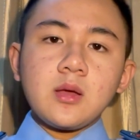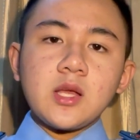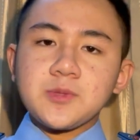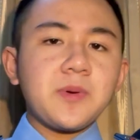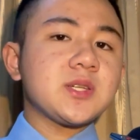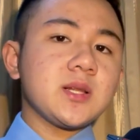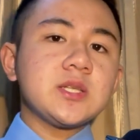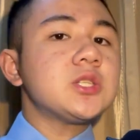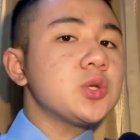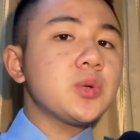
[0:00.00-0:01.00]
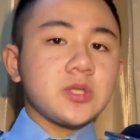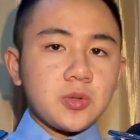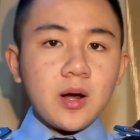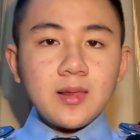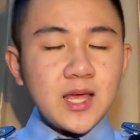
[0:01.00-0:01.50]
especially students who
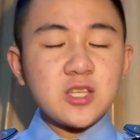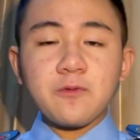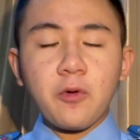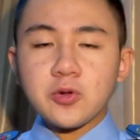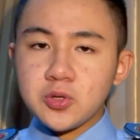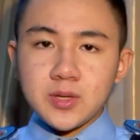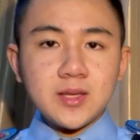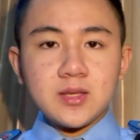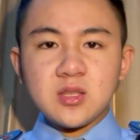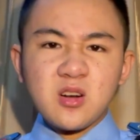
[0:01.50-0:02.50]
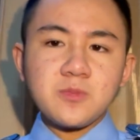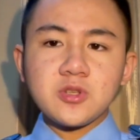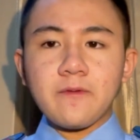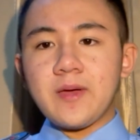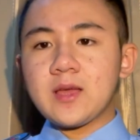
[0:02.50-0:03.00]
are less fortunate in the terms
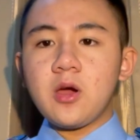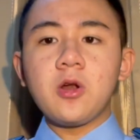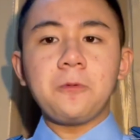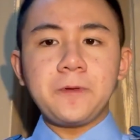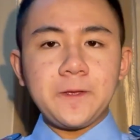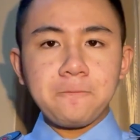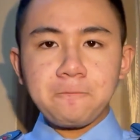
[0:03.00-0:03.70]
of economy.